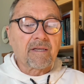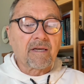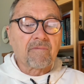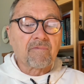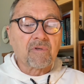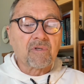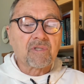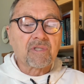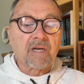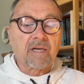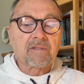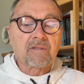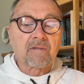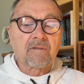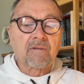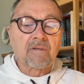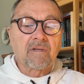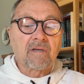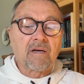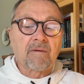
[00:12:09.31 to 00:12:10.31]
have rejected
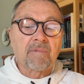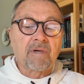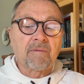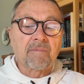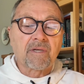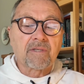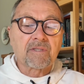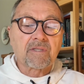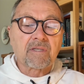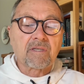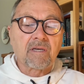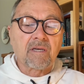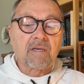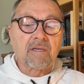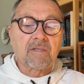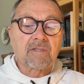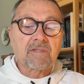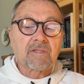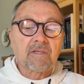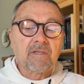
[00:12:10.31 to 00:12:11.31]
Ghulam Ahmad's
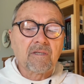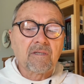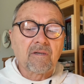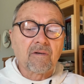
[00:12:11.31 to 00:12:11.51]
case